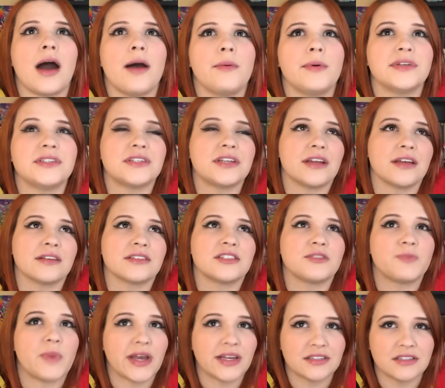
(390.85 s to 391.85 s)
I wasn't
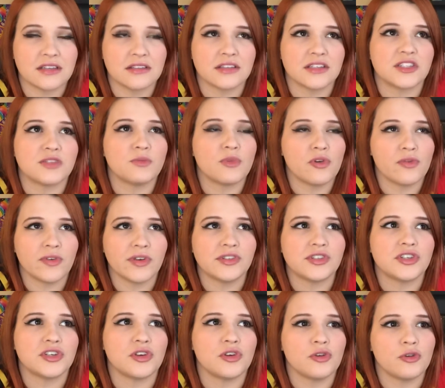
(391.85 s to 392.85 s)
expecting this movie
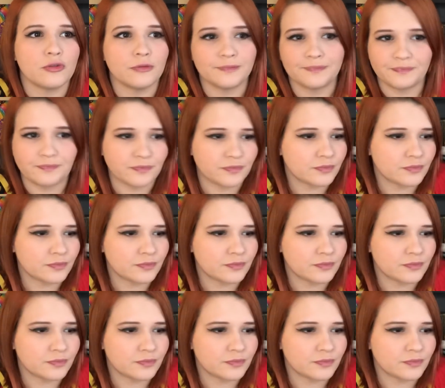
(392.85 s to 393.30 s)
to